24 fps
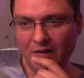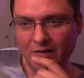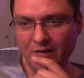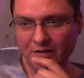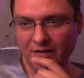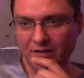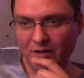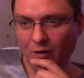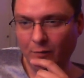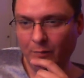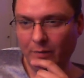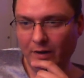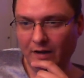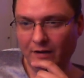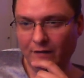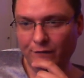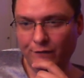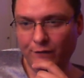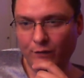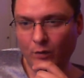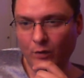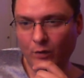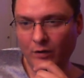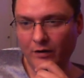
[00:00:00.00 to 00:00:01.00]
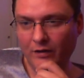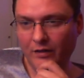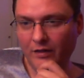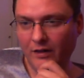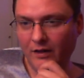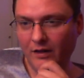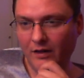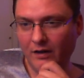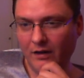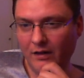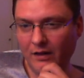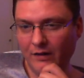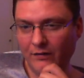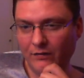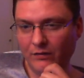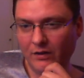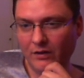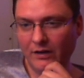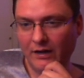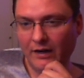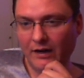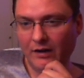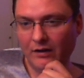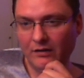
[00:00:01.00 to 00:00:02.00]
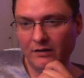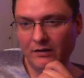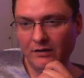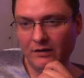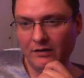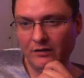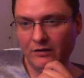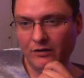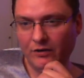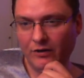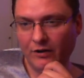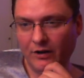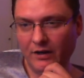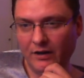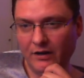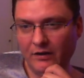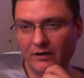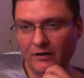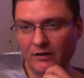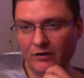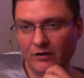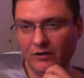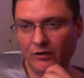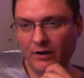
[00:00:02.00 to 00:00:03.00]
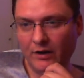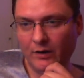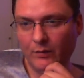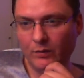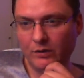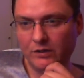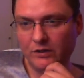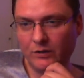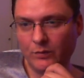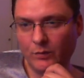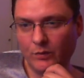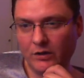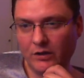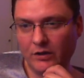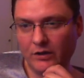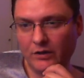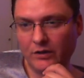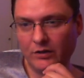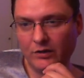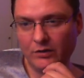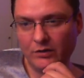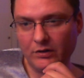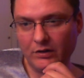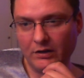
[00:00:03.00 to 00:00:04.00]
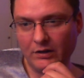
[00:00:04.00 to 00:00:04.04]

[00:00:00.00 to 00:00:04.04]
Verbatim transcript: just go back and forth and level it out, and then create create what you want to do,